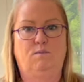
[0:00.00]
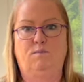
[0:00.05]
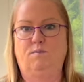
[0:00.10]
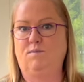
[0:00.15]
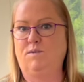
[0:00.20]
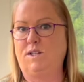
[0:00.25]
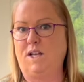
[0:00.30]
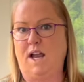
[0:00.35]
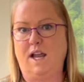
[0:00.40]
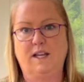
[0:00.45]

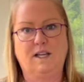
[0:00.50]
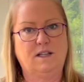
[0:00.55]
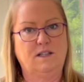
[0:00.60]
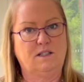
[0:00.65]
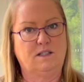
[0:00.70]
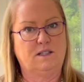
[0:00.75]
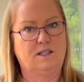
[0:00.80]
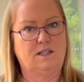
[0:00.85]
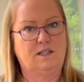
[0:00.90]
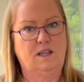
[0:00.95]
take it
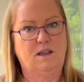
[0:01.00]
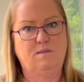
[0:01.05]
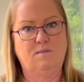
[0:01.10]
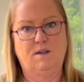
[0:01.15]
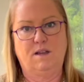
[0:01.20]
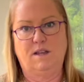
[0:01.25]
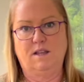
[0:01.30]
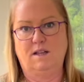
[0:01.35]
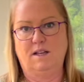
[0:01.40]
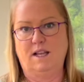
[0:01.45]
to them
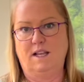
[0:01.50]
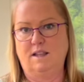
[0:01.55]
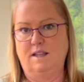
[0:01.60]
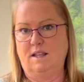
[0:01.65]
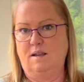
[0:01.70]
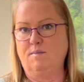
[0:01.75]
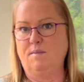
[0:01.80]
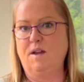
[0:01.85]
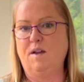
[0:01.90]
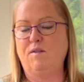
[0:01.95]
and let
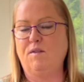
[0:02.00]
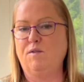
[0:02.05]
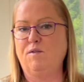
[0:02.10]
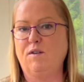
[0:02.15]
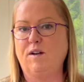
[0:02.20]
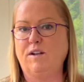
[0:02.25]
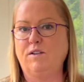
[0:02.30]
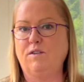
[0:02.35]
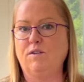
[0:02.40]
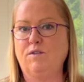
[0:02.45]
them have a
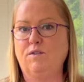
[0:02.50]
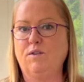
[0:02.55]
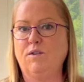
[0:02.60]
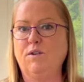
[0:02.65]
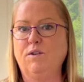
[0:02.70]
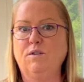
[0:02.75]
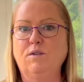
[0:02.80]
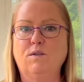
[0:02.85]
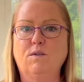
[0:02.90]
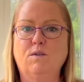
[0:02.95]
read
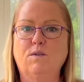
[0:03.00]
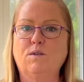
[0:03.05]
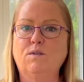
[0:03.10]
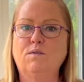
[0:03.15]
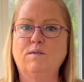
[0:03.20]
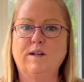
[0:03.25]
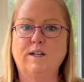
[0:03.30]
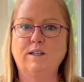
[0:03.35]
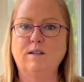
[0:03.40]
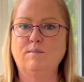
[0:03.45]
through, or
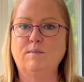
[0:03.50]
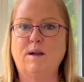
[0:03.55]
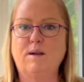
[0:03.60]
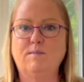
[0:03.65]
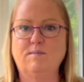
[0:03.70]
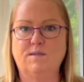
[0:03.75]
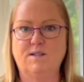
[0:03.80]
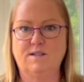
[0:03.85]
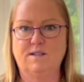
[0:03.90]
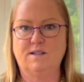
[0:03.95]
ring them up
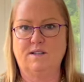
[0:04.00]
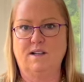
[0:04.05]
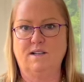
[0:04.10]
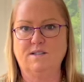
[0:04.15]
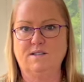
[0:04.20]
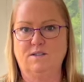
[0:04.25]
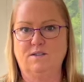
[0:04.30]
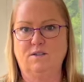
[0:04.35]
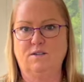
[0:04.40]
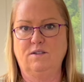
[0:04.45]
and
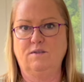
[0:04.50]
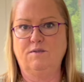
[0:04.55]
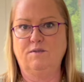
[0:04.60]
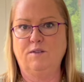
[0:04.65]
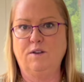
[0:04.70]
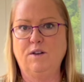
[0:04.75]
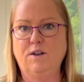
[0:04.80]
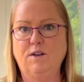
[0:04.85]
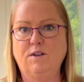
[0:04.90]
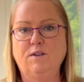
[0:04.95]
discuss it on the
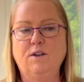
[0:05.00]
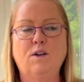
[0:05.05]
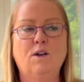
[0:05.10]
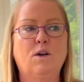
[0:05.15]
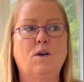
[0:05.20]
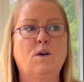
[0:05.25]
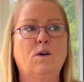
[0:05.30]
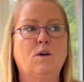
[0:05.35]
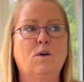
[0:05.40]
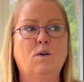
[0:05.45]
phone,
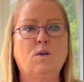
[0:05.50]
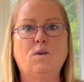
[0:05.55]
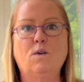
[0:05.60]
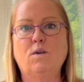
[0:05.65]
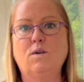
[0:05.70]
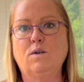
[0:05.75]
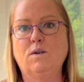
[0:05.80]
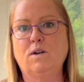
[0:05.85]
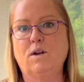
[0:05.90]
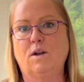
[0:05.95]

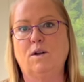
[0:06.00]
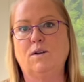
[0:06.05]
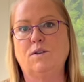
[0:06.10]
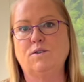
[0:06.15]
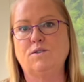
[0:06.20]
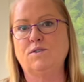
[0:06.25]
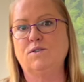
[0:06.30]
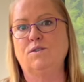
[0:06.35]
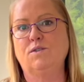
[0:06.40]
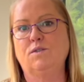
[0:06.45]
or go
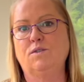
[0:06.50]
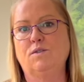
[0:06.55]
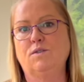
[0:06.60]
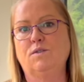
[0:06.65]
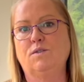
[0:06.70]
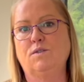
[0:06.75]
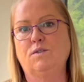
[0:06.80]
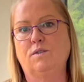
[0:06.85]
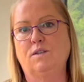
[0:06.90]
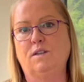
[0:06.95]

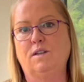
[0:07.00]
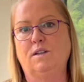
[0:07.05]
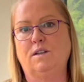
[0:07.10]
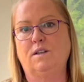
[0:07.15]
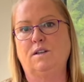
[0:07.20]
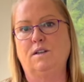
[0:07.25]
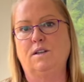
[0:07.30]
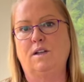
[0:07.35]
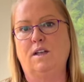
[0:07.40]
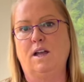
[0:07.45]
to
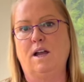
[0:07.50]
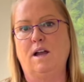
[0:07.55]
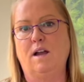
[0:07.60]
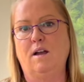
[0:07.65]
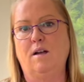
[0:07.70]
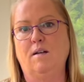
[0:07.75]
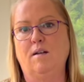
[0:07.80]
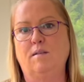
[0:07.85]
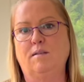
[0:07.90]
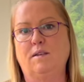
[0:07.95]

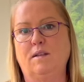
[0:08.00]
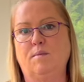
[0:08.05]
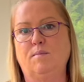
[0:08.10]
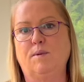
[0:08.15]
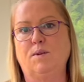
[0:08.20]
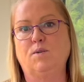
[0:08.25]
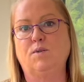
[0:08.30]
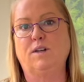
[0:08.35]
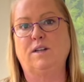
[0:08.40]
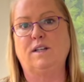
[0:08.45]
the
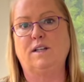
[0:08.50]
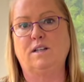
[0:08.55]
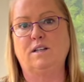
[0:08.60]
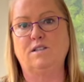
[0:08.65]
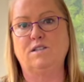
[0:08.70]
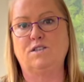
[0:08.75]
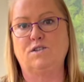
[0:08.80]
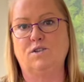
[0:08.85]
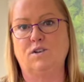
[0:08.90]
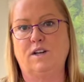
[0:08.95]
building
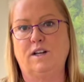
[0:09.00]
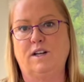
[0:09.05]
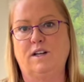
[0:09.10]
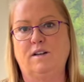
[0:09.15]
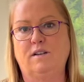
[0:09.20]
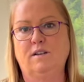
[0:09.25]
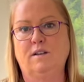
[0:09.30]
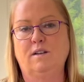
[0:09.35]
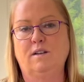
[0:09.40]
industry,